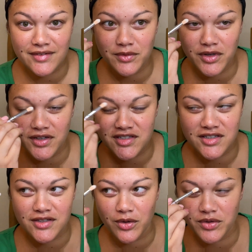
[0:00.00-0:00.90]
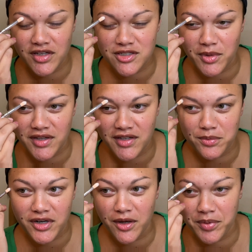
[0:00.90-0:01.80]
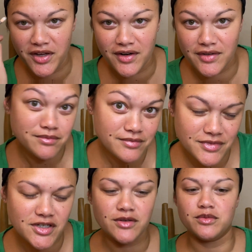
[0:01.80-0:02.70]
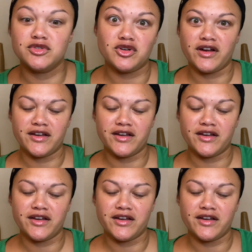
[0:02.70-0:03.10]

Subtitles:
Well, it's the whole thing's my lid, but up here. So we'll try